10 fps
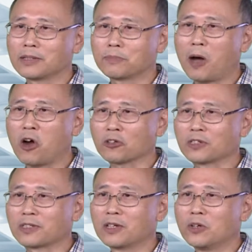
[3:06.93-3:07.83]

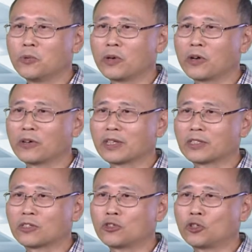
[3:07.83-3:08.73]
pulse, we call
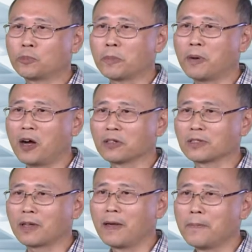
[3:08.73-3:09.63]
this chirp pulse